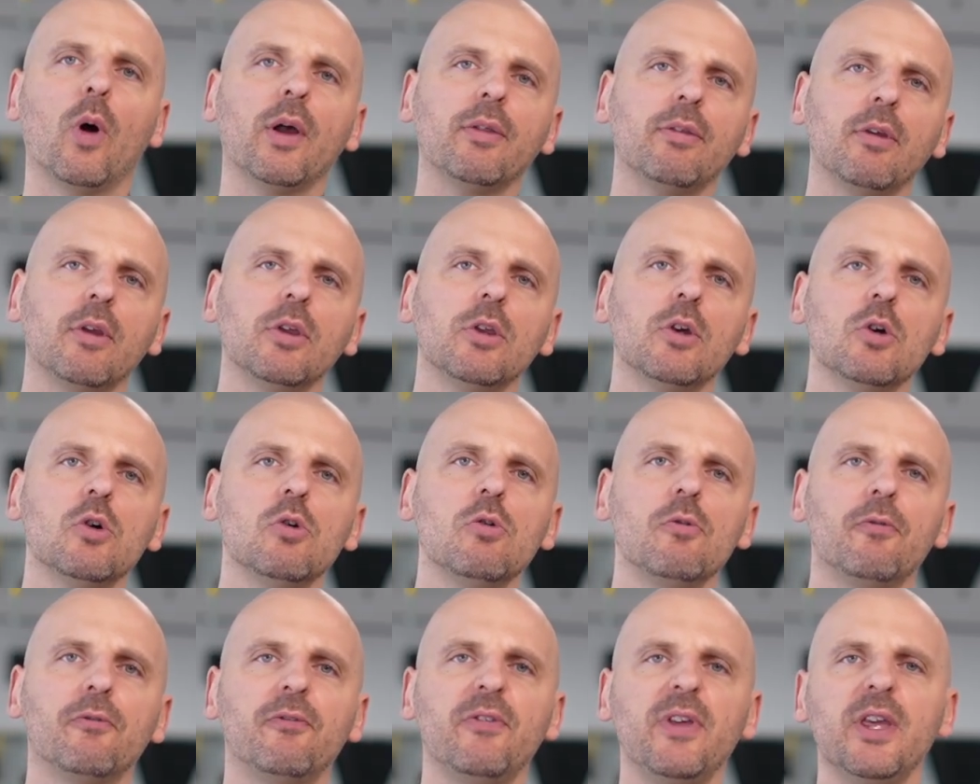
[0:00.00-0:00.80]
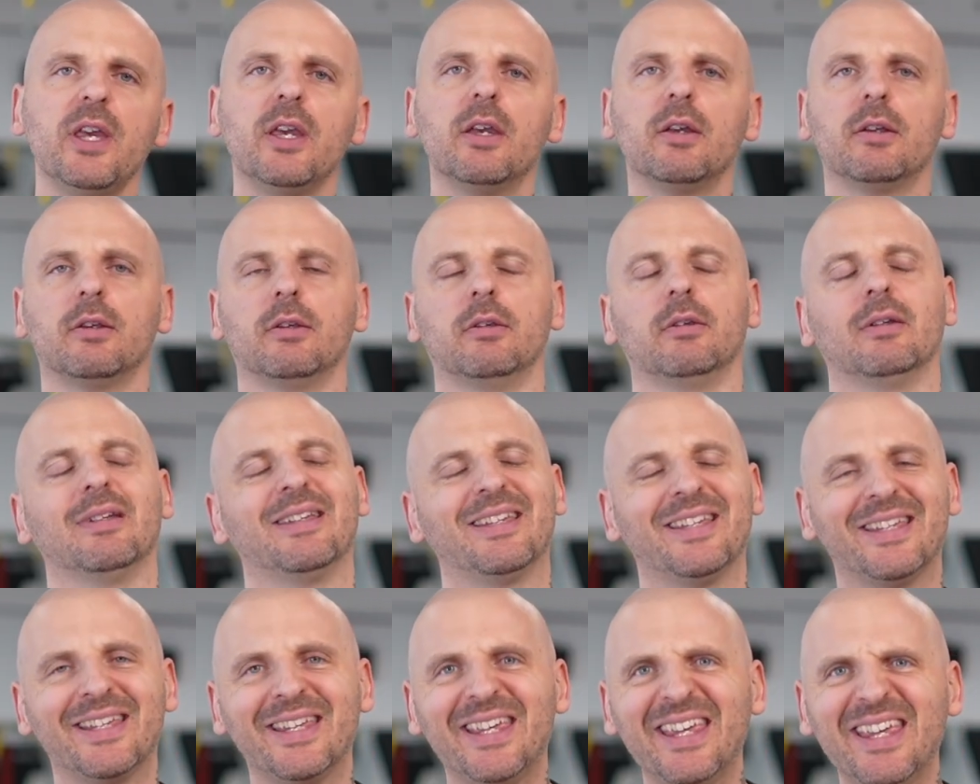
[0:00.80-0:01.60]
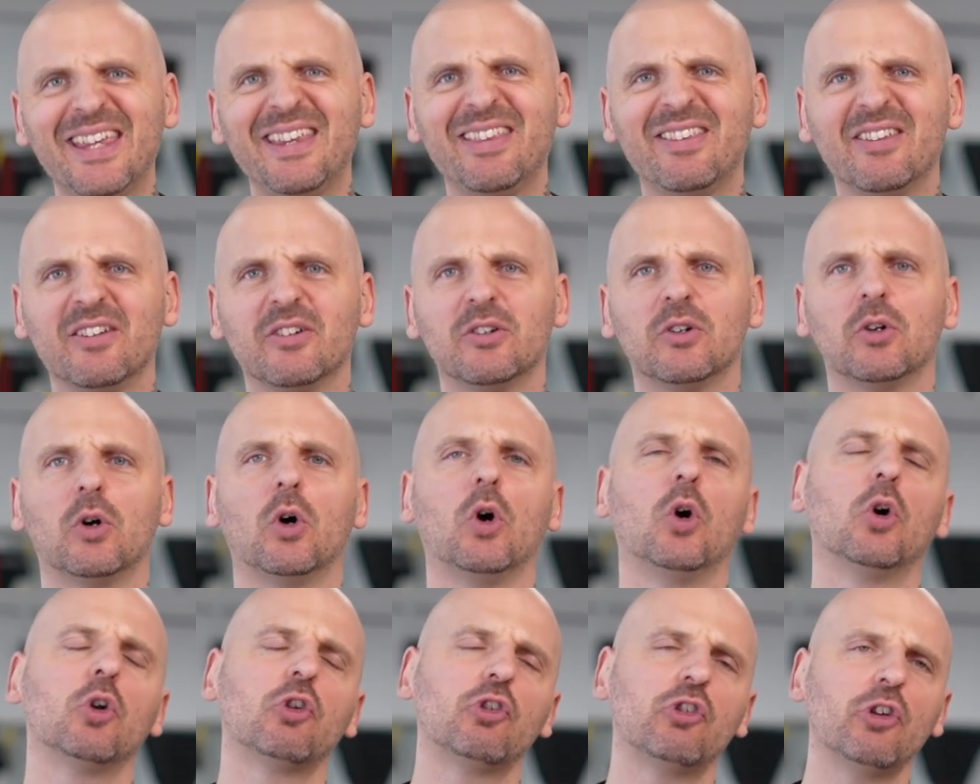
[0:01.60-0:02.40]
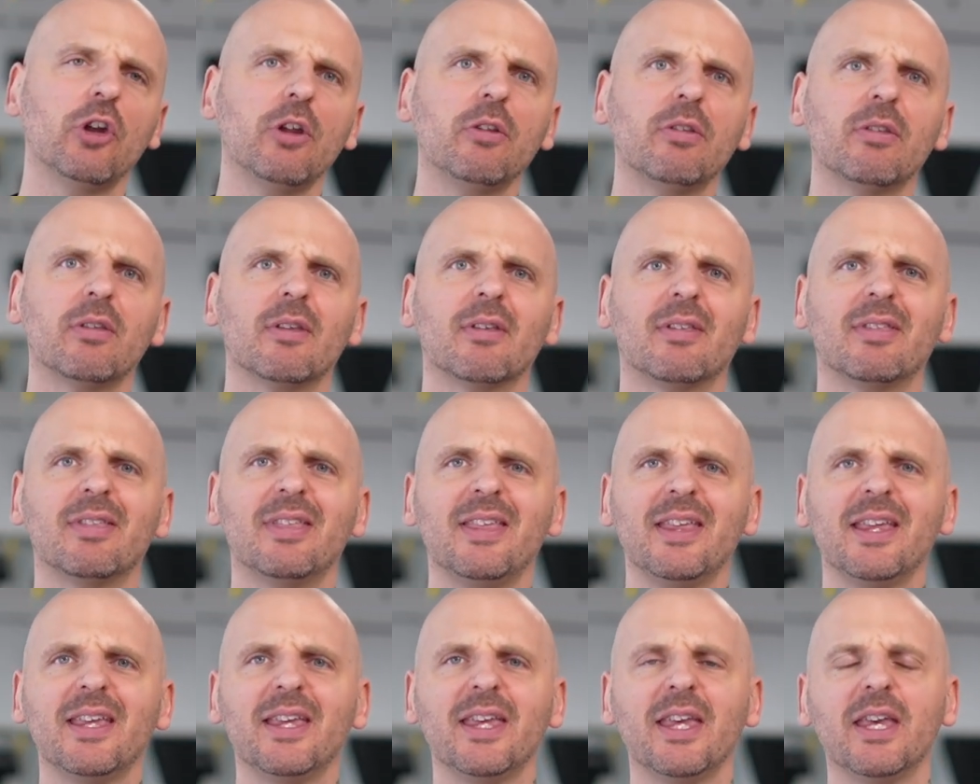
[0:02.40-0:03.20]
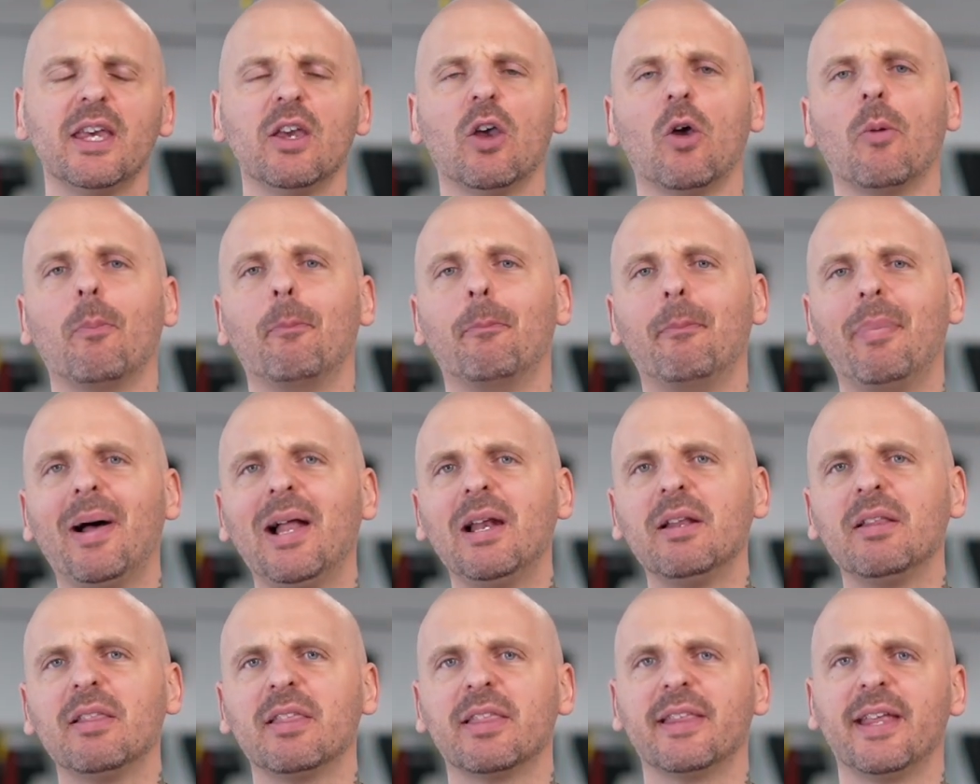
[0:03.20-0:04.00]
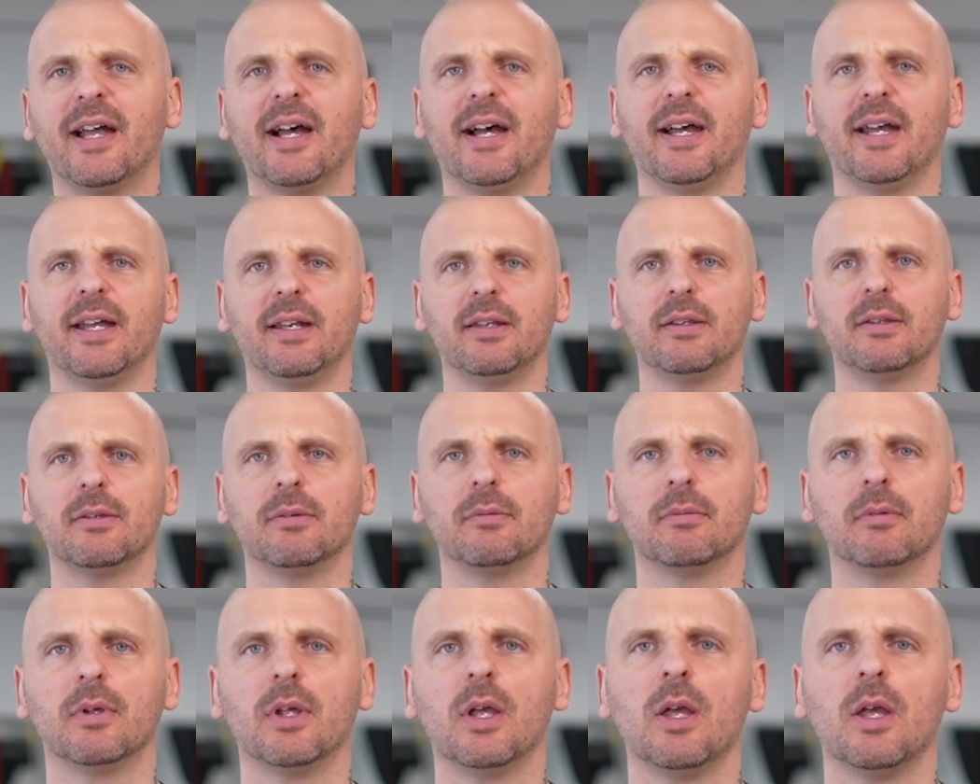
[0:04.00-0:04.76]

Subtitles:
Whether you're vegan, keto or just seeking a balanced diet,